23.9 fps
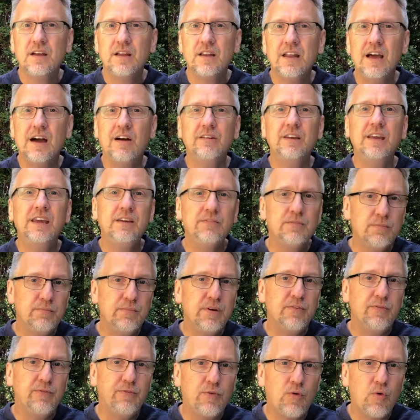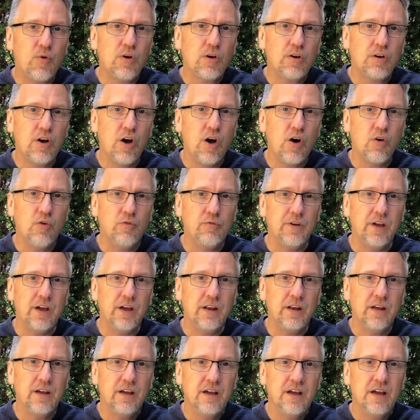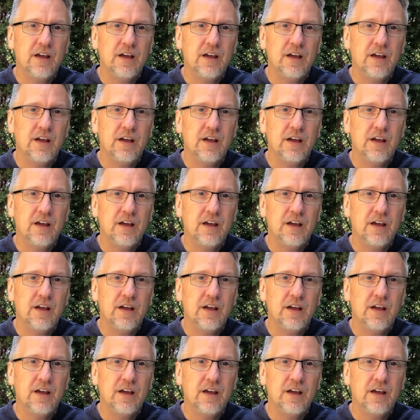Now, even before COVID,